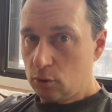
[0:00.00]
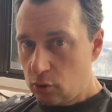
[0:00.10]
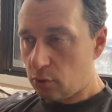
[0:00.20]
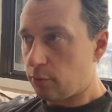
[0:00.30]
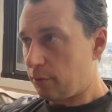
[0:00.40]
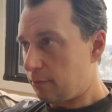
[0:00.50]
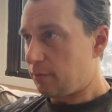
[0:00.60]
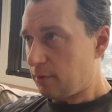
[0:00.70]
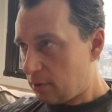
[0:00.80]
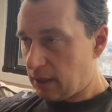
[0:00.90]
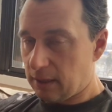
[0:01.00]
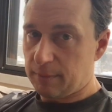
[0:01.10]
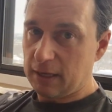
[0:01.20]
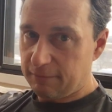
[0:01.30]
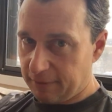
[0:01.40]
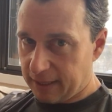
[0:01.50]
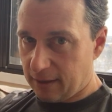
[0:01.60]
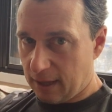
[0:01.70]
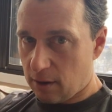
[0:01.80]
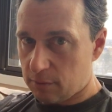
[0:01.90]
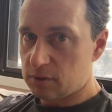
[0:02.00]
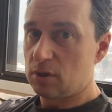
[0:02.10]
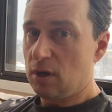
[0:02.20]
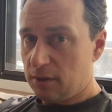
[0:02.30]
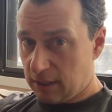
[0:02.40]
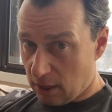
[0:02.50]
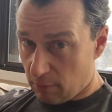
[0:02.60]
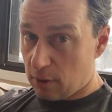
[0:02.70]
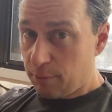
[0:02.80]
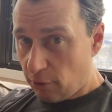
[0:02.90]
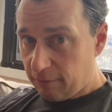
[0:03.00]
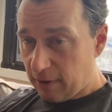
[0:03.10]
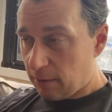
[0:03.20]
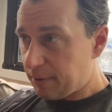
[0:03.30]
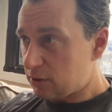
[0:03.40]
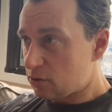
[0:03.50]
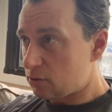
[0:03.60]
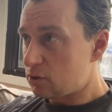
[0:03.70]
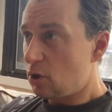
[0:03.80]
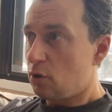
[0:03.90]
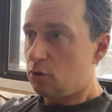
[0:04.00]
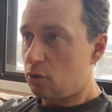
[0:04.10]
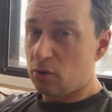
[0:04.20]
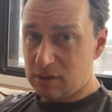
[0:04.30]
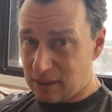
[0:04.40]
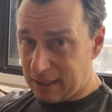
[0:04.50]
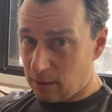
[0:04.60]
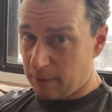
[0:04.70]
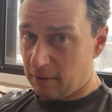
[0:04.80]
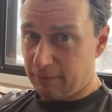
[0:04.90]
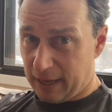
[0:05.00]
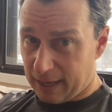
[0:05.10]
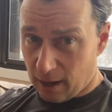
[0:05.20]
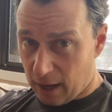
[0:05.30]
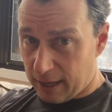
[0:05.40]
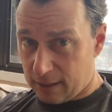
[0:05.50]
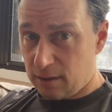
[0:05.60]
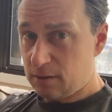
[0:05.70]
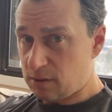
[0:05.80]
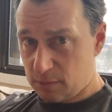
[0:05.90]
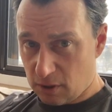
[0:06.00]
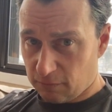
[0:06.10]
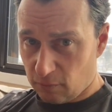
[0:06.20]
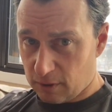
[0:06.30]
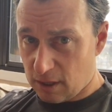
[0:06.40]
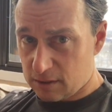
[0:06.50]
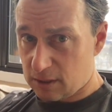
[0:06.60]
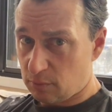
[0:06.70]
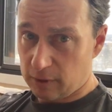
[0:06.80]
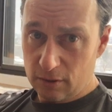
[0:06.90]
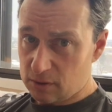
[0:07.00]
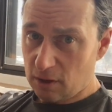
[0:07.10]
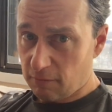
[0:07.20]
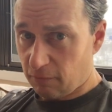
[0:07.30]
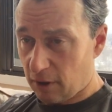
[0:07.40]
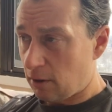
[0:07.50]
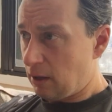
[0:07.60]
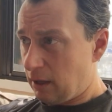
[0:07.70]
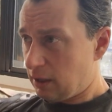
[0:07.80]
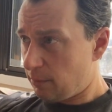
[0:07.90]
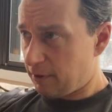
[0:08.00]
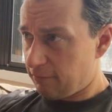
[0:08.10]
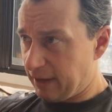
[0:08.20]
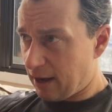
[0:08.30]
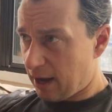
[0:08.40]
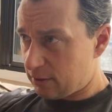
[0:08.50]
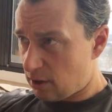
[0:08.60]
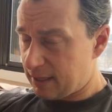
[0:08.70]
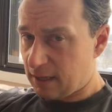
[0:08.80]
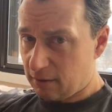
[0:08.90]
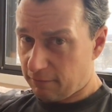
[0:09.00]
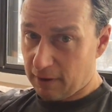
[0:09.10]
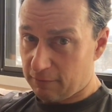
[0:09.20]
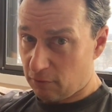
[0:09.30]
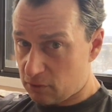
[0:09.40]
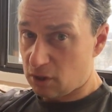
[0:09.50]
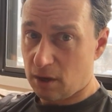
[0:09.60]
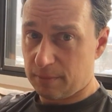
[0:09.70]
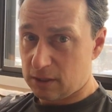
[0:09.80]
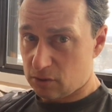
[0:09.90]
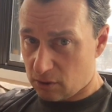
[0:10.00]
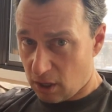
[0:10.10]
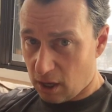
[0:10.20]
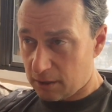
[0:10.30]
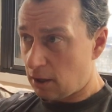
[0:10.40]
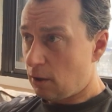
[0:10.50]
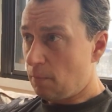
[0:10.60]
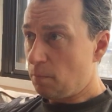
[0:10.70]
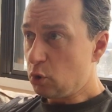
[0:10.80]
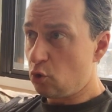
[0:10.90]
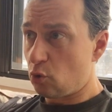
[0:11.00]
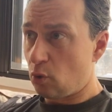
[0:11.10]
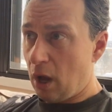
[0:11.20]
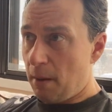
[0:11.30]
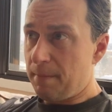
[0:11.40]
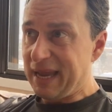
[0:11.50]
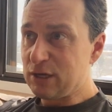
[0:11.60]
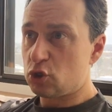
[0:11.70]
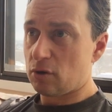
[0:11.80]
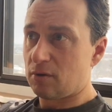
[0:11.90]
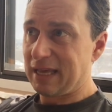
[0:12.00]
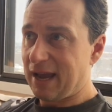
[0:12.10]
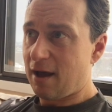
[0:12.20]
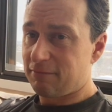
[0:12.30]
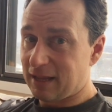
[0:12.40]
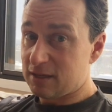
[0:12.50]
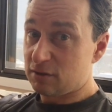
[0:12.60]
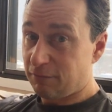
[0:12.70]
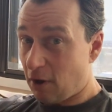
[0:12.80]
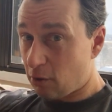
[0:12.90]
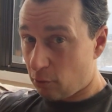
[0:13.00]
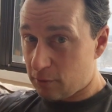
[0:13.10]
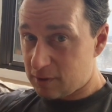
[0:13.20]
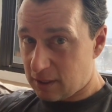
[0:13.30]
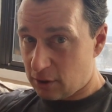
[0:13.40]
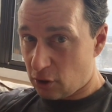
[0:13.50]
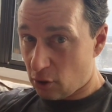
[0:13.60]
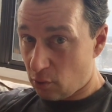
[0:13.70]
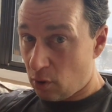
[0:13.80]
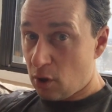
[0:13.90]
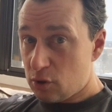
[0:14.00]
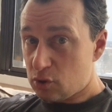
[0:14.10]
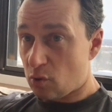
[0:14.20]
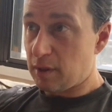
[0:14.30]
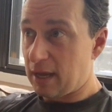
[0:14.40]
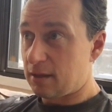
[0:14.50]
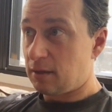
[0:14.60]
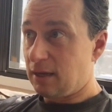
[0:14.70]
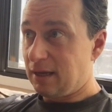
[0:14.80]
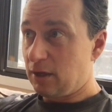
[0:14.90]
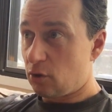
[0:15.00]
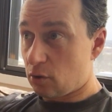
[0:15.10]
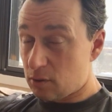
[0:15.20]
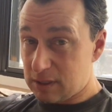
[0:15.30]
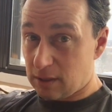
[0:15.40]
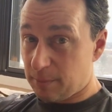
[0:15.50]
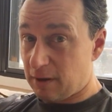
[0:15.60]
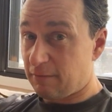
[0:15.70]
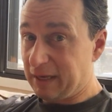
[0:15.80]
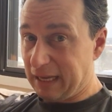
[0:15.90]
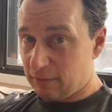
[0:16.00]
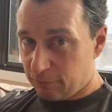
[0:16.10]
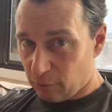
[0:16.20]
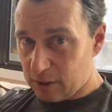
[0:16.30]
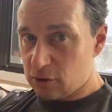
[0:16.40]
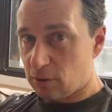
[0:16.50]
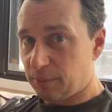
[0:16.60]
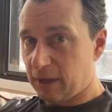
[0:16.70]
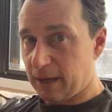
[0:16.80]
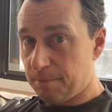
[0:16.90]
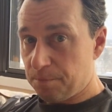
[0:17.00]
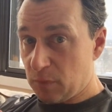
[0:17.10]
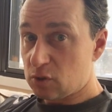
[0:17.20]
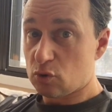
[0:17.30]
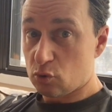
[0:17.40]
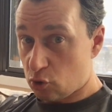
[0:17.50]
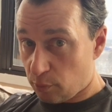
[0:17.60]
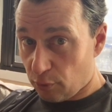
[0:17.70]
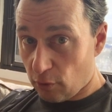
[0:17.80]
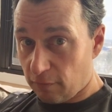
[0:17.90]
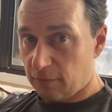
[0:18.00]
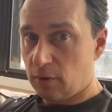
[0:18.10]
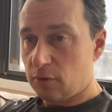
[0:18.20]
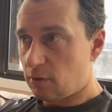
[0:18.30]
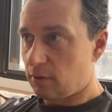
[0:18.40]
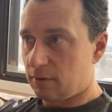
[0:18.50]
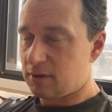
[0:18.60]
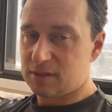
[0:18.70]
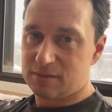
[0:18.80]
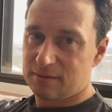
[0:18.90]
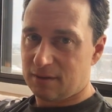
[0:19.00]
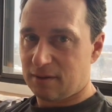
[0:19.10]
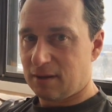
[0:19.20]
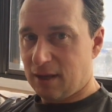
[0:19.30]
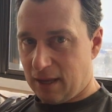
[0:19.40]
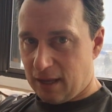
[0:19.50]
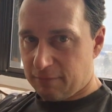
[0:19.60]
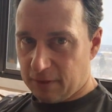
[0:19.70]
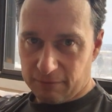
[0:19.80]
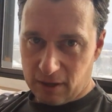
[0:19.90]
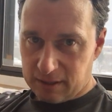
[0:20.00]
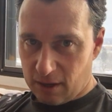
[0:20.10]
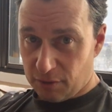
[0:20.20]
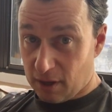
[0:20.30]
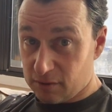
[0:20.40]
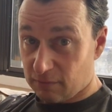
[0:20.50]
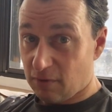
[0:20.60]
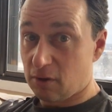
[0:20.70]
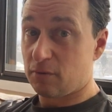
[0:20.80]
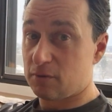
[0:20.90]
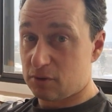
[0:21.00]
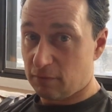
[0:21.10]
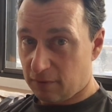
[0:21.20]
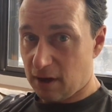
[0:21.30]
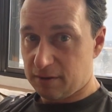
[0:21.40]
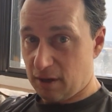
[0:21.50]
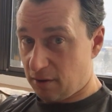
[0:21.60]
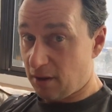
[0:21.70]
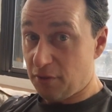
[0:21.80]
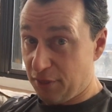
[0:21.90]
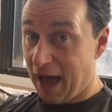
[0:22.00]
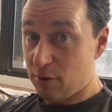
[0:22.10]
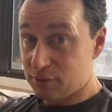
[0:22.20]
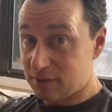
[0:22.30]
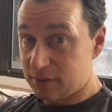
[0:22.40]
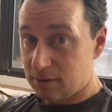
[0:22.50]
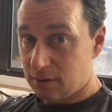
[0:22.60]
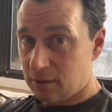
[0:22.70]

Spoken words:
to eliminate fake accounts, to get rid of profile pictures, to use a little bit of AI. Some software does it. We use software. A little bit of AI to identify if they're zombies or not, to make sure they have less followers than you, so that you're using a bit of an influential play, social proof. Because if they've got 10,000 followers, you've got 1,000,